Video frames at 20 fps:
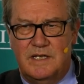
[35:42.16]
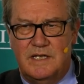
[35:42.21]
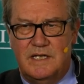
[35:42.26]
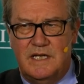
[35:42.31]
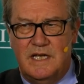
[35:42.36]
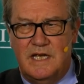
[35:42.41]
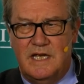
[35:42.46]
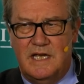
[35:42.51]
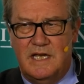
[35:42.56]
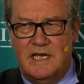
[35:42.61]

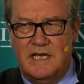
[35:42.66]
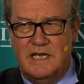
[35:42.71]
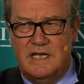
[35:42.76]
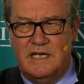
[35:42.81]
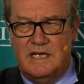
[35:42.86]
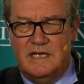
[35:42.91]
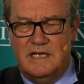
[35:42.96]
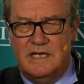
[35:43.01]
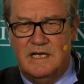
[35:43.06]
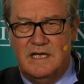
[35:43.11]

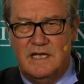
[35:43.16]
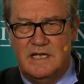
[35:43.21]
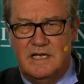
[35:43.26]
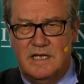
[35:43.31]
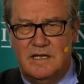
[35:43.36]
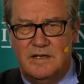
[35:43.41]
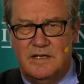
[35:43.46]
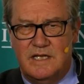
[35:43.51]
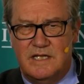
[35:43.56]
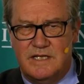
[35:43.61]
he
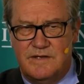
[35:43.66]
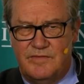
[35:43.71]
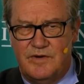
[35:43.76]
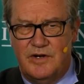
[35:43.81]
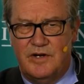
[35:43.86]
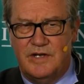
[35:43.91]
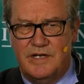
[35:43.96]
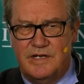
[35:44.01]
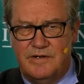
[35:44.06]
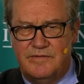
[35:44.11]
is
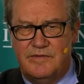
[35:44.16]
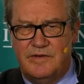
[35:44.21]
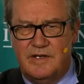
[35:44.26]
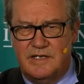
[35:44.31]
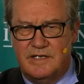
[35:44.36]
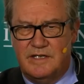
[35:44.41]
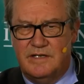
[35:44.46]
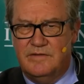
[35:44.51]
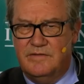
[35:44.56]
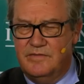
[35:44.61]
very
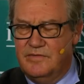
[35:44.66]
effective.